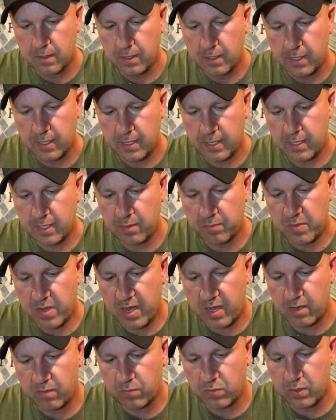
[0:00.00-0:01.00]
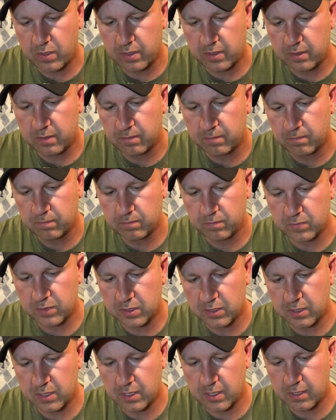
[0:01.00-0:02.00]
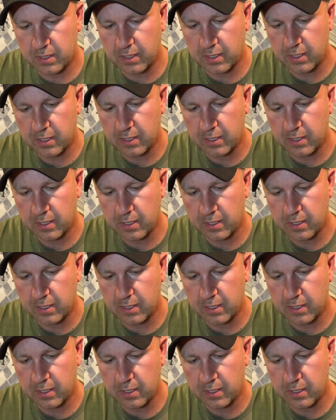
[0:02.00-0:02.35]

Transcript: And the bottom one snug.